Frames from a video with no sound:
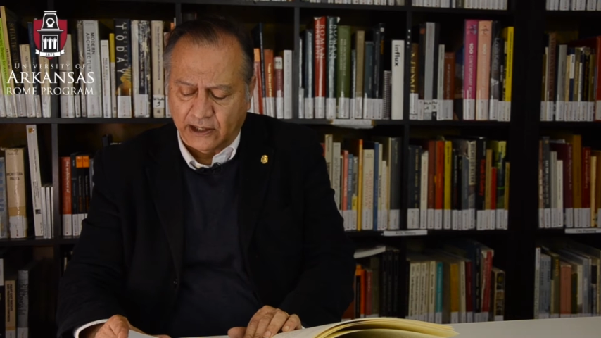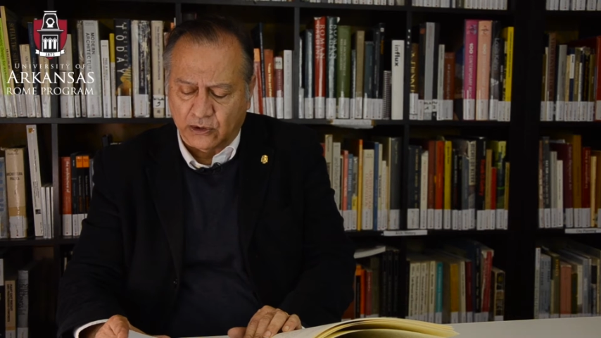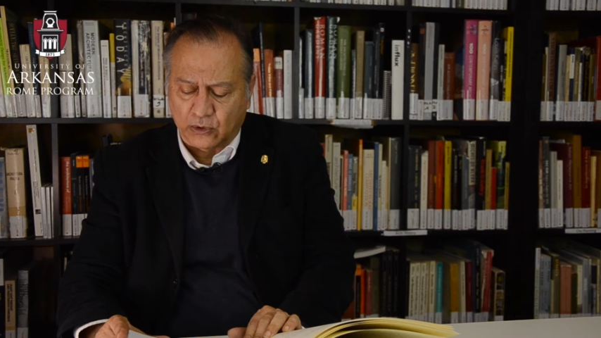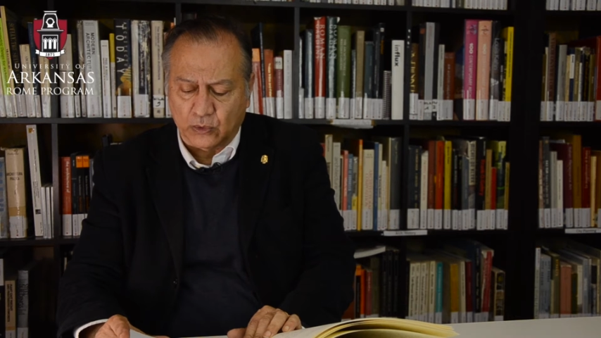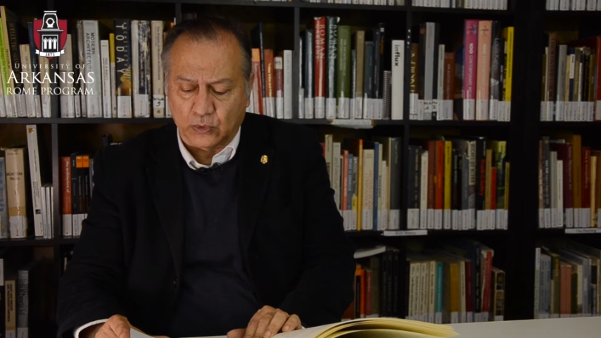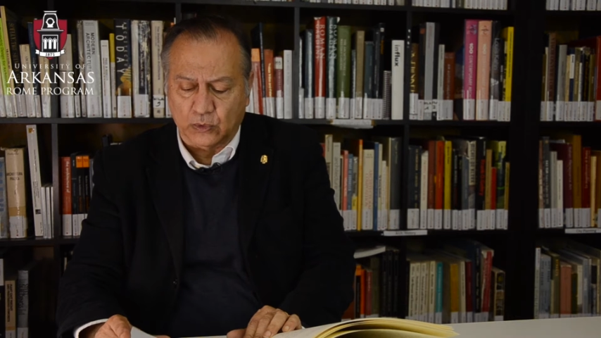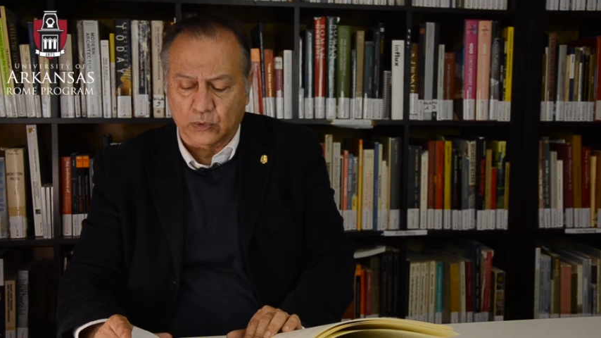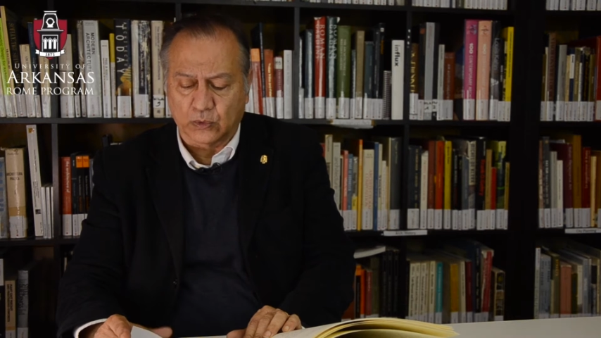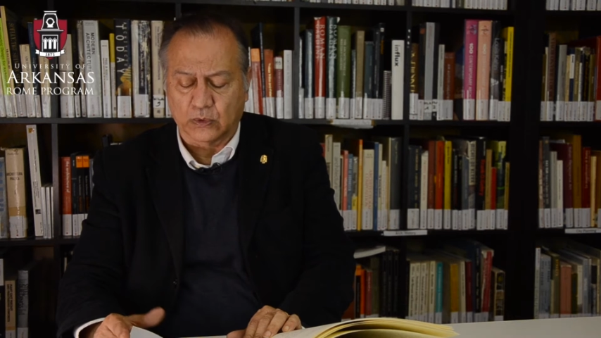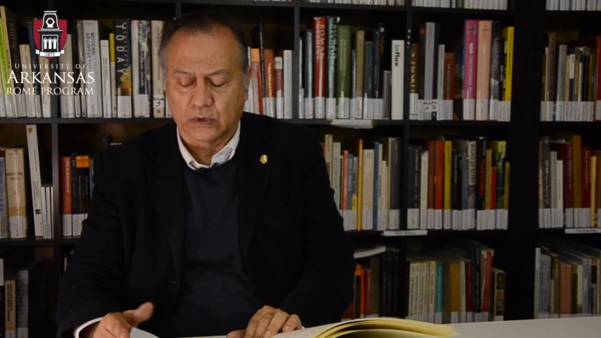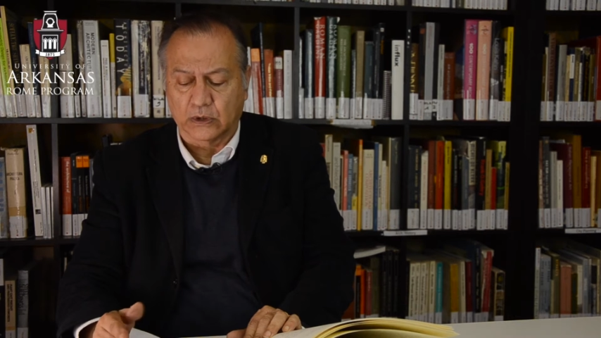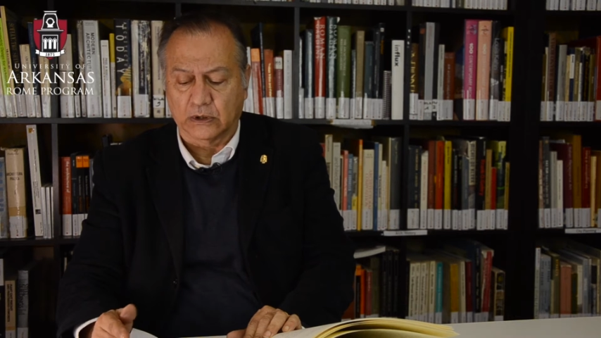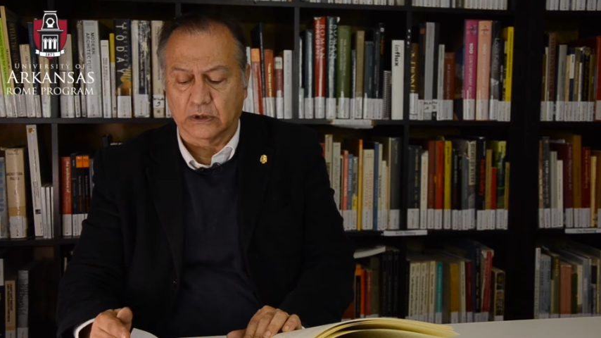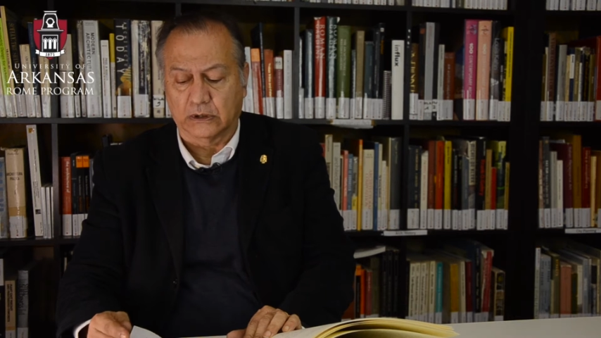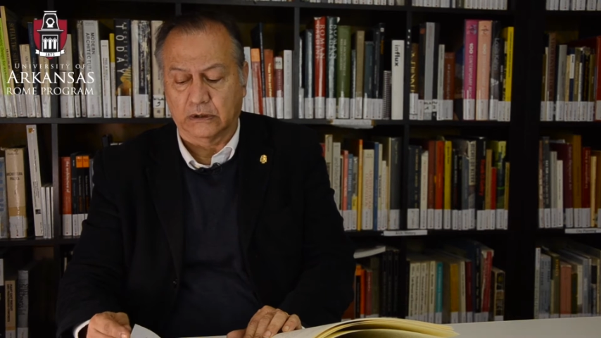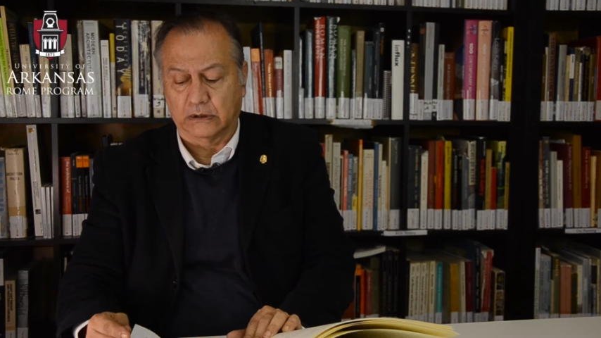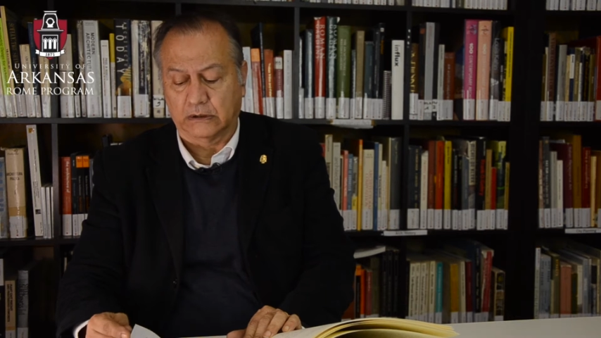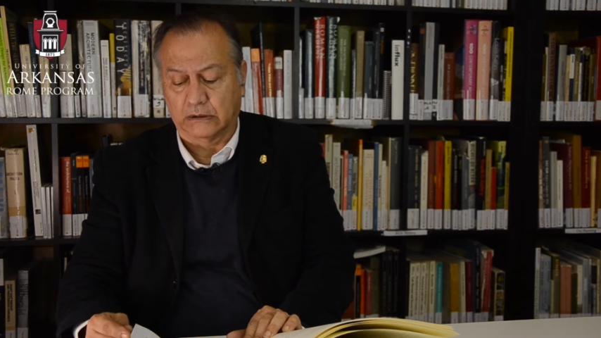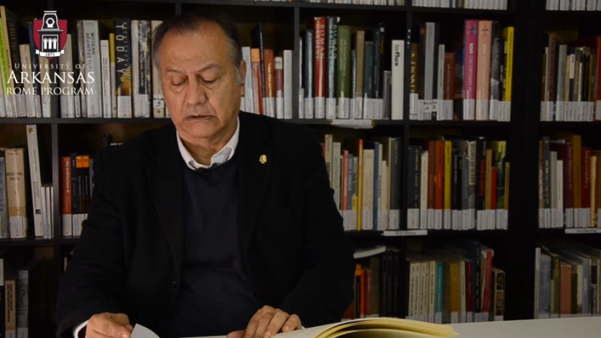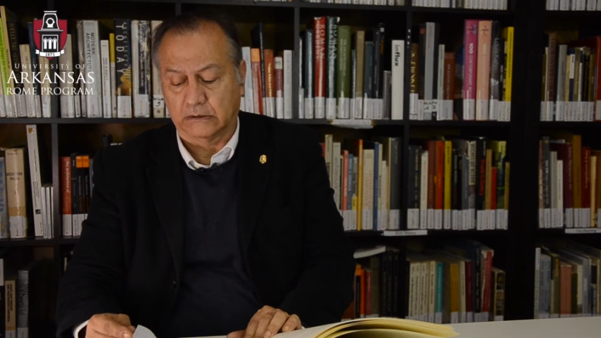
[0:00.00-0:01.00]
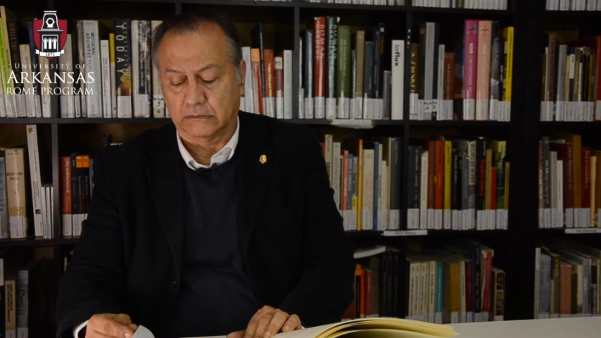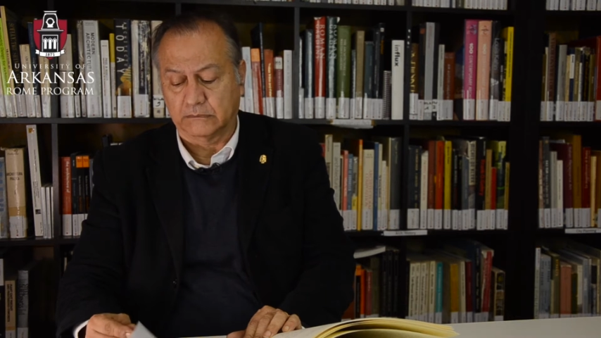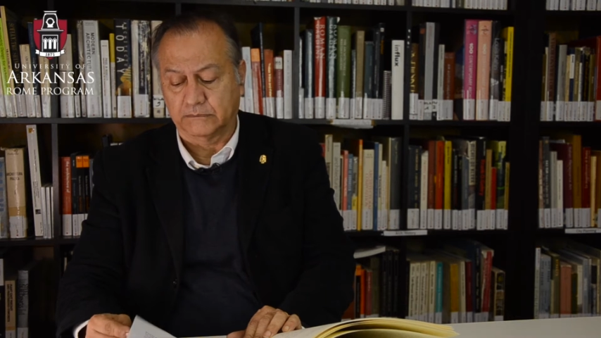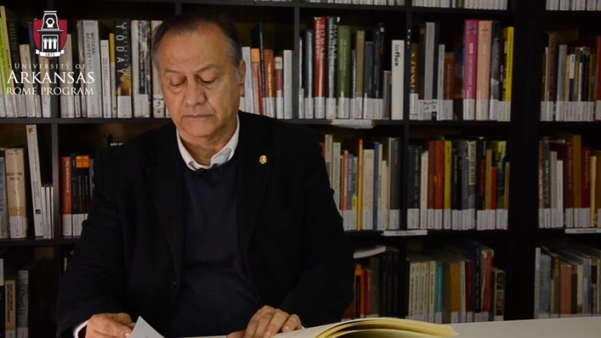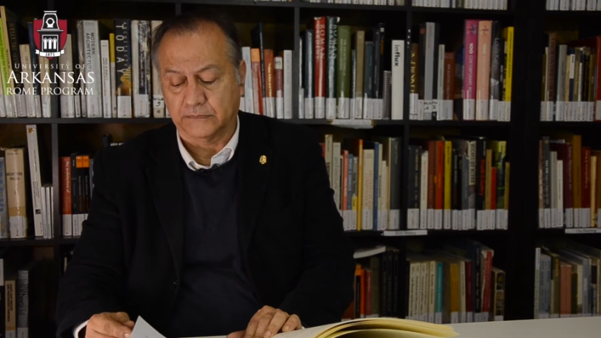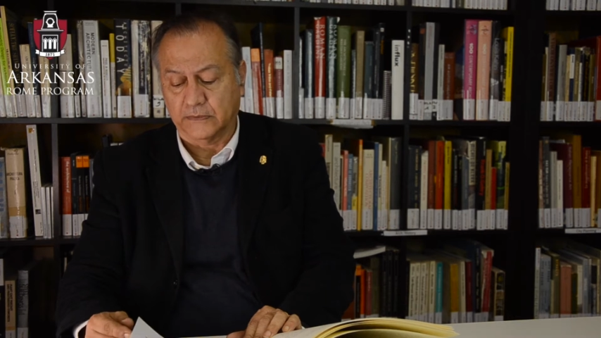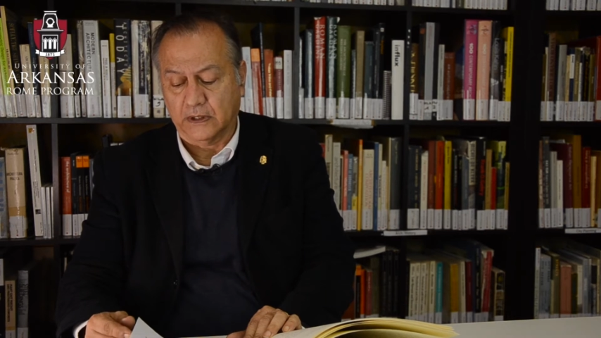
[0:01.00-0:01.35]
to